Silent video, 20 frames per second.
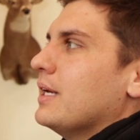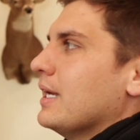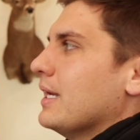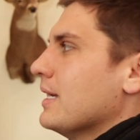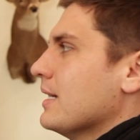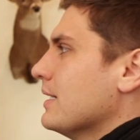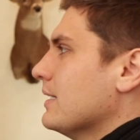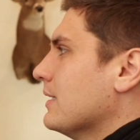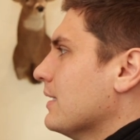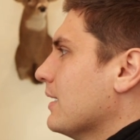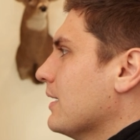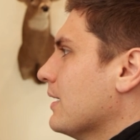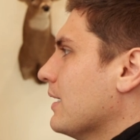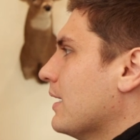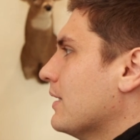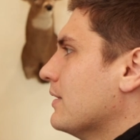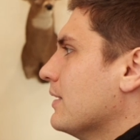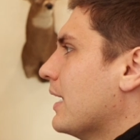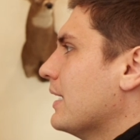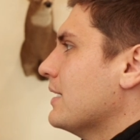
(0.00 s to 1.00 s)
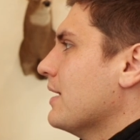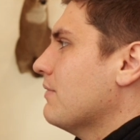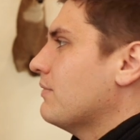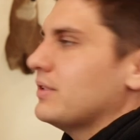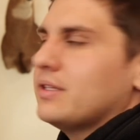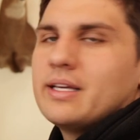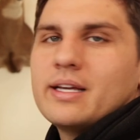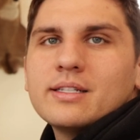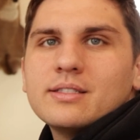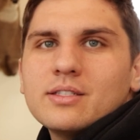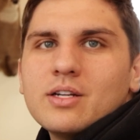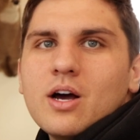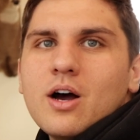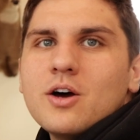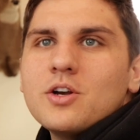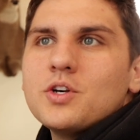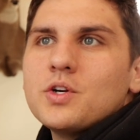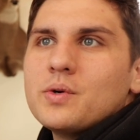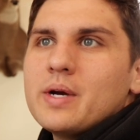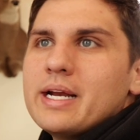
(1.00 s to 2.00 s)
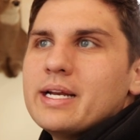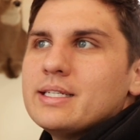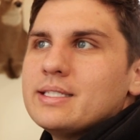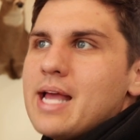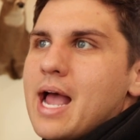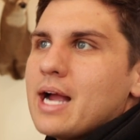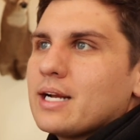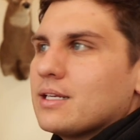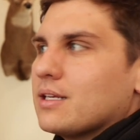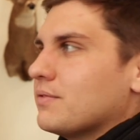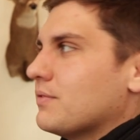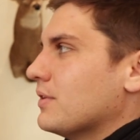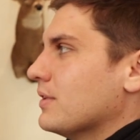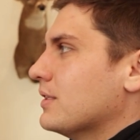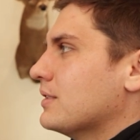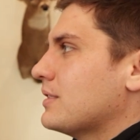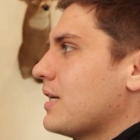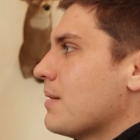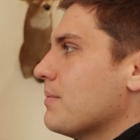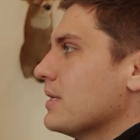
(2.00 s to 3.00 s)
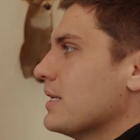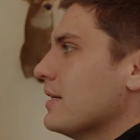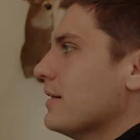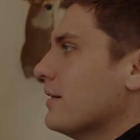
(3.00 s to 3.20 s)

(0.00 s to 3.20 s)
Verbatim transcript: and I definitely think it's an underrated tactic for this time of